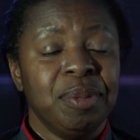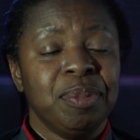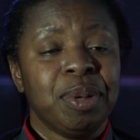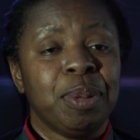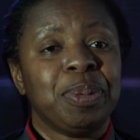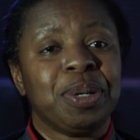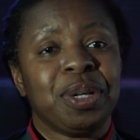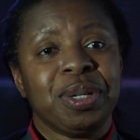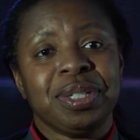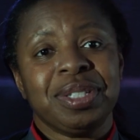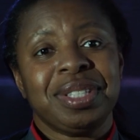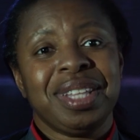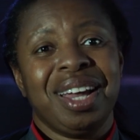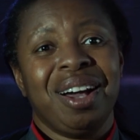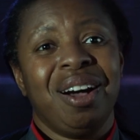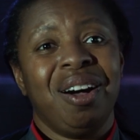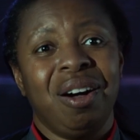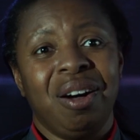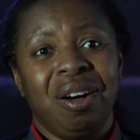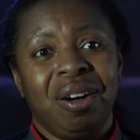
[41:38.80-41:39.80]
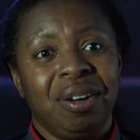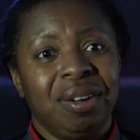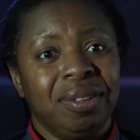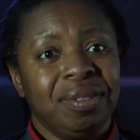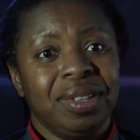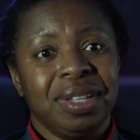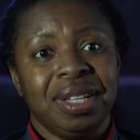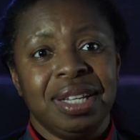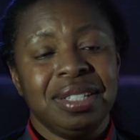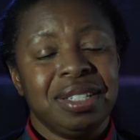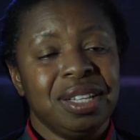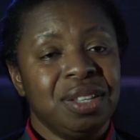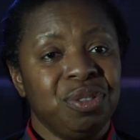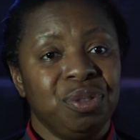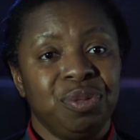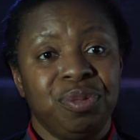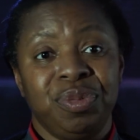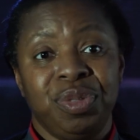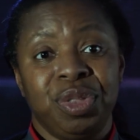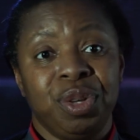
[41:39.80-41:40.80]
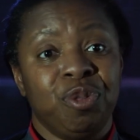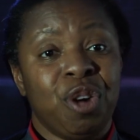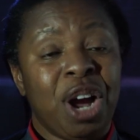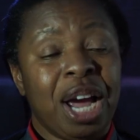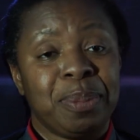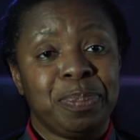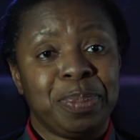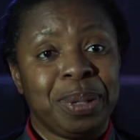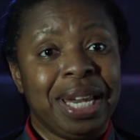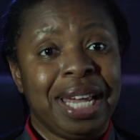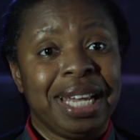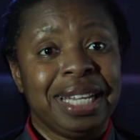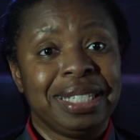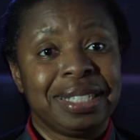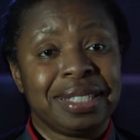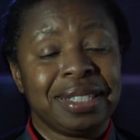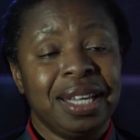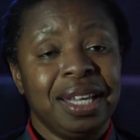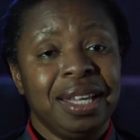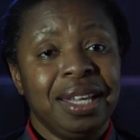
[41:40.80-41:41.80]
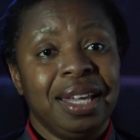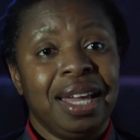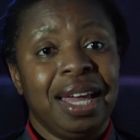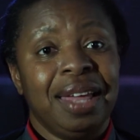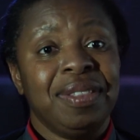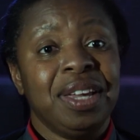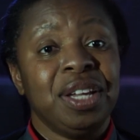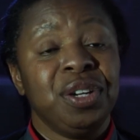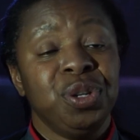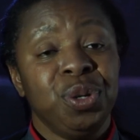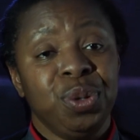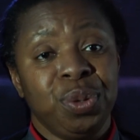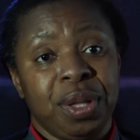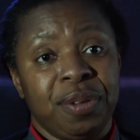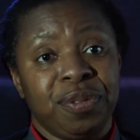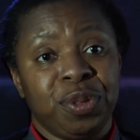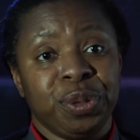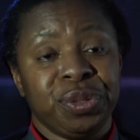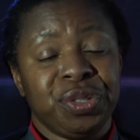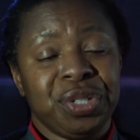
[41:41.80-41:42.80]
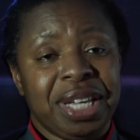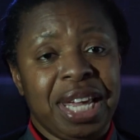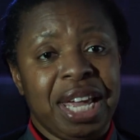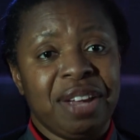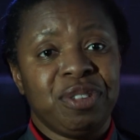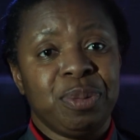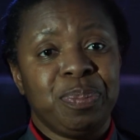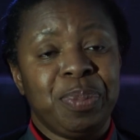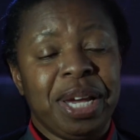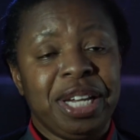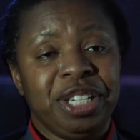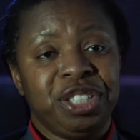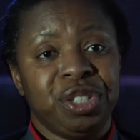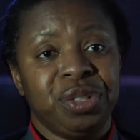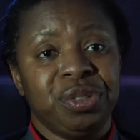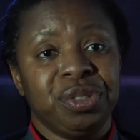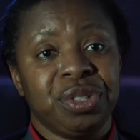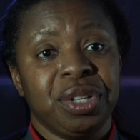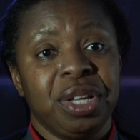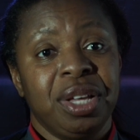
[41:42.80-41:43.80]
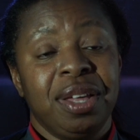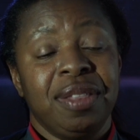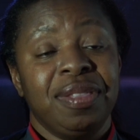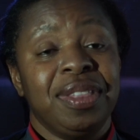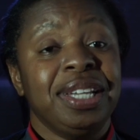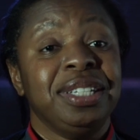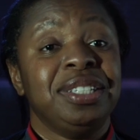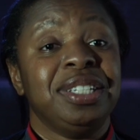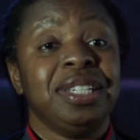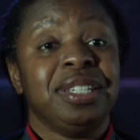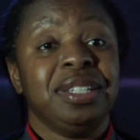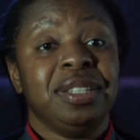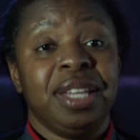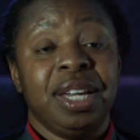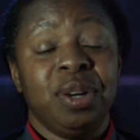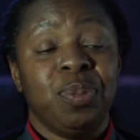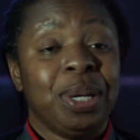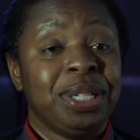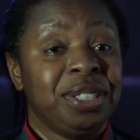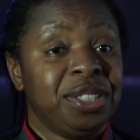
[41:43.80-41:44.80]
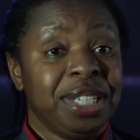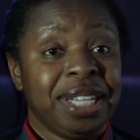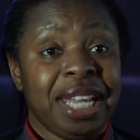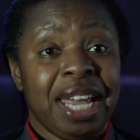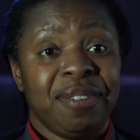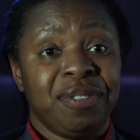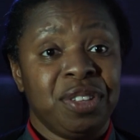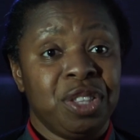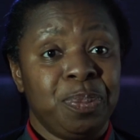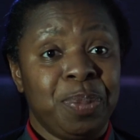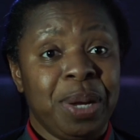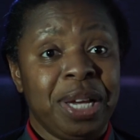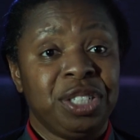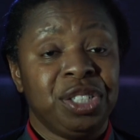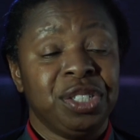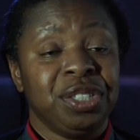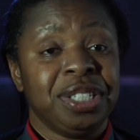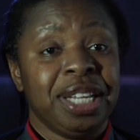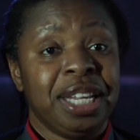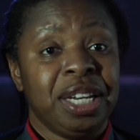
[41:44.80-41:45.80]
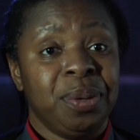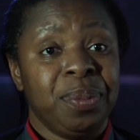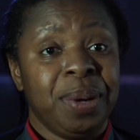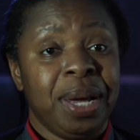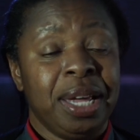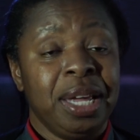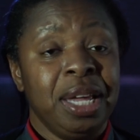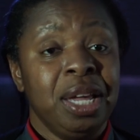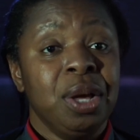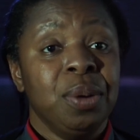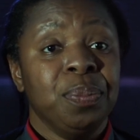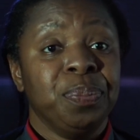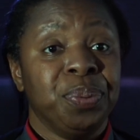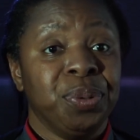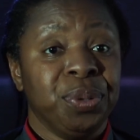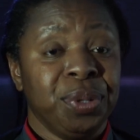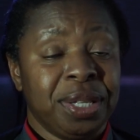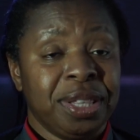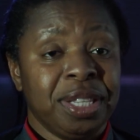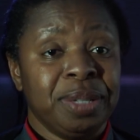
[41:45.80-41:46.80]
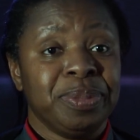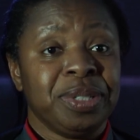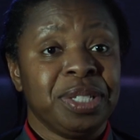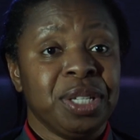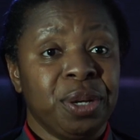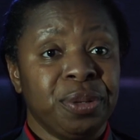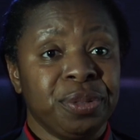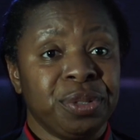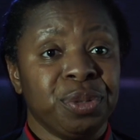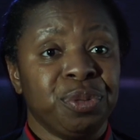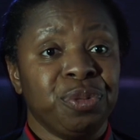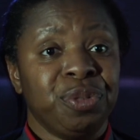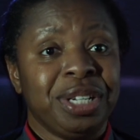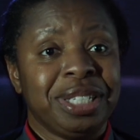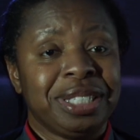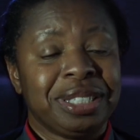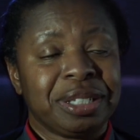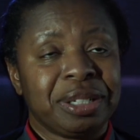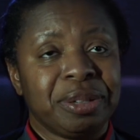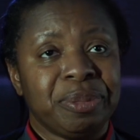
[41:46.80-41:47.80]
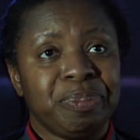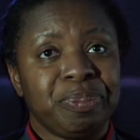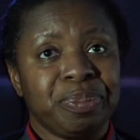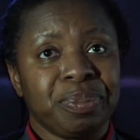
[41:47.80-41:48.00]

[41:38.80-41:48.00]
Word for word: But because their heart is in the right place and they knew they've got to care for patients, they did, they went to care for the patients anyway, putting themselves at risk.